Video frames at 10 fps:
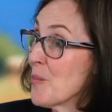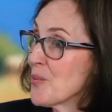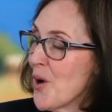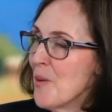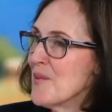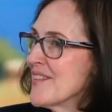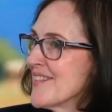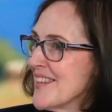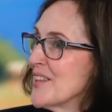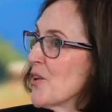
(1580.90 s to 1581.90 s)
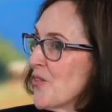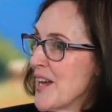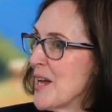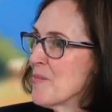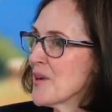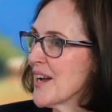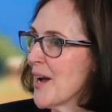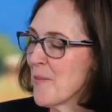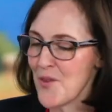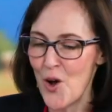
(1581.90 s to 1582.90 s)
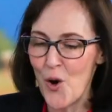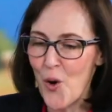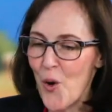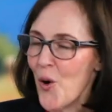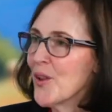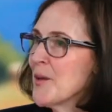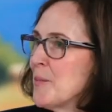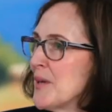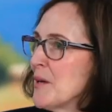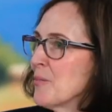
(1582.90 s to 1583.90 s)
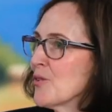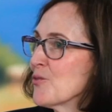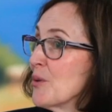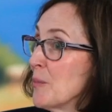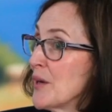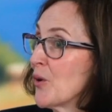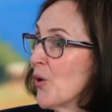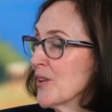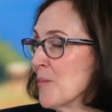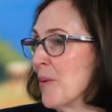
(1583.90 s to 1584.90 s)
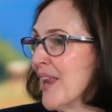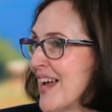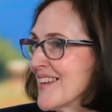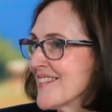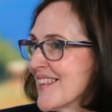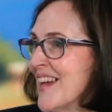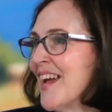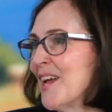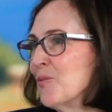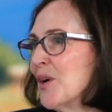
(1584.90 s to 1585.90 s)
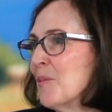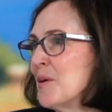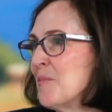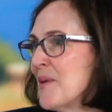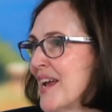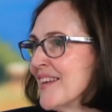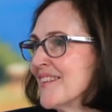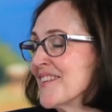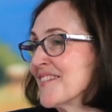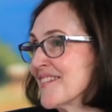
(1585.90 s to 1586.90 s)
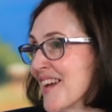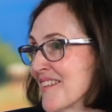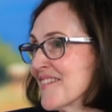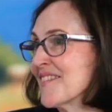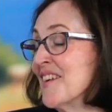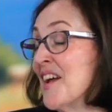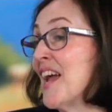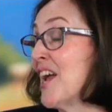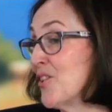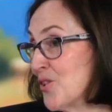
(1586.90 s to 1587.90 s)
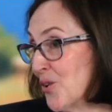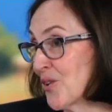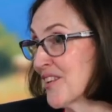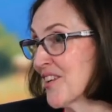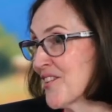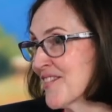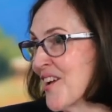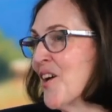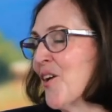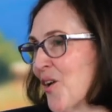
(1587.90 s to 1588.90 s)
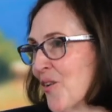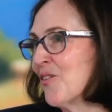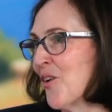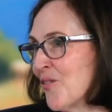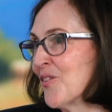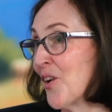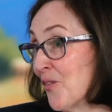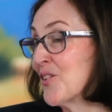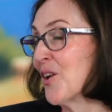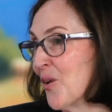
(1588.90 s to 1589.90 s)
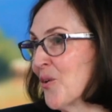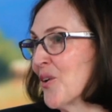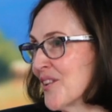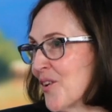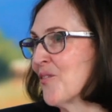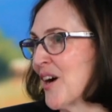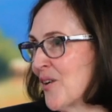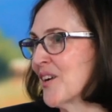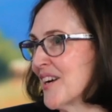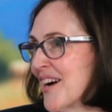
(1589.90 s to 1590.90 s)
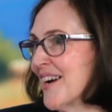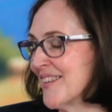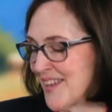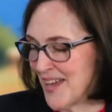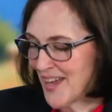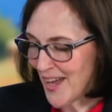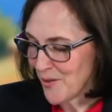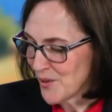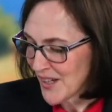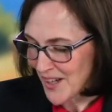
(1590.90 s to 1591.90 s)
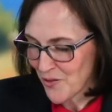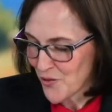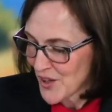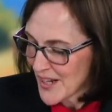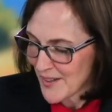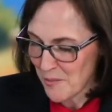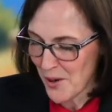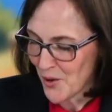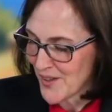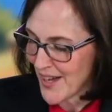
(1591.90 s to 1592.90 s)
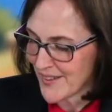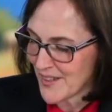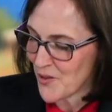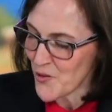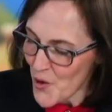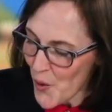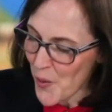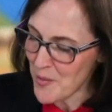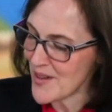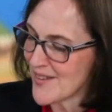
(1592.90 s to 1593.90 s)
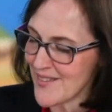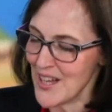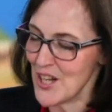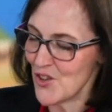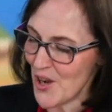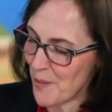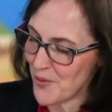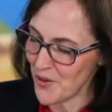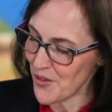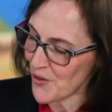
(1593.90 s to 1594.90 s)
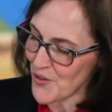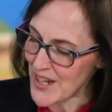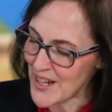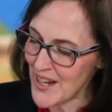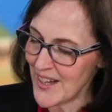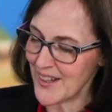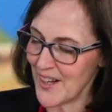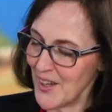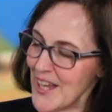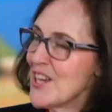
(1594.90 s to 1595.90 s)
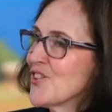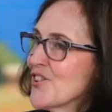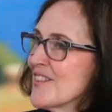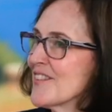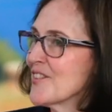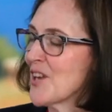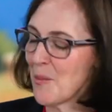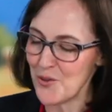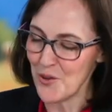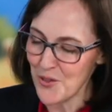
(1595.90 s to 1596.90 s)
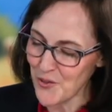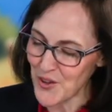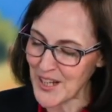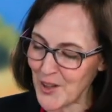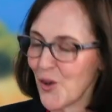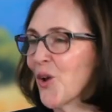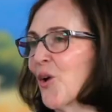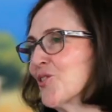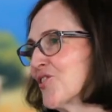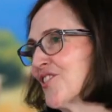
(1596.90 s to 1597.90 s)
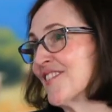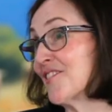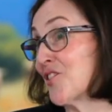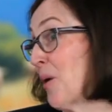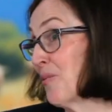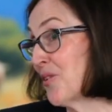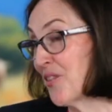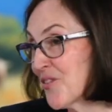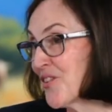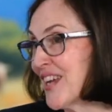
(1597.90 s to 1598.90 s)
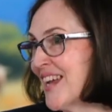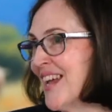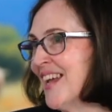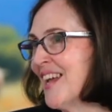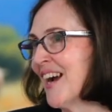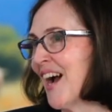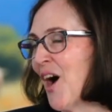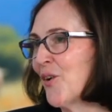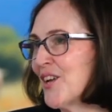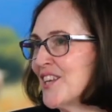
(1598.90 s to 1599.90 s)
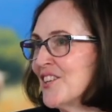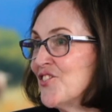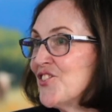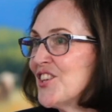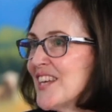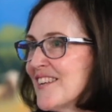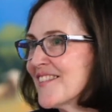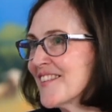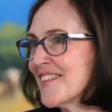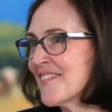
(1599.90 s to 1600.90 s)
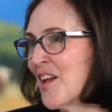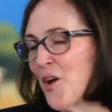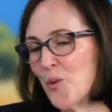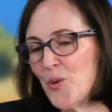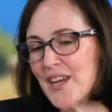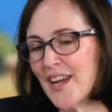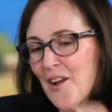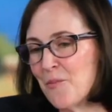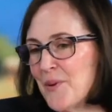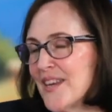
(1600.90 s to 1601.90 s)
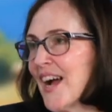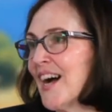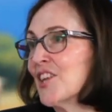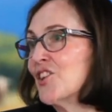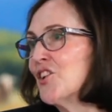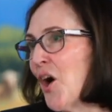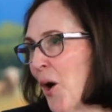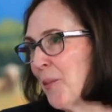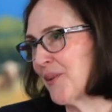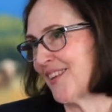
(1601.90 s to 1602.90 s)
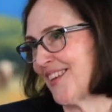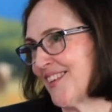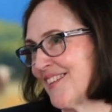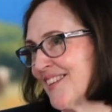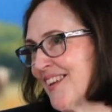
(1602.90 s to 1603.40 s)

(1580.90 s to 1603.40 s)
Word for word: promised seed of Abraham, all the peoples will be called blessed and will be made the sons and daughters of, of, of the Lord, of our God. And we can read about that in Romans chapter 3, Galatians chapter 3, Colossians chapter 3, how in Jesus we have been adopted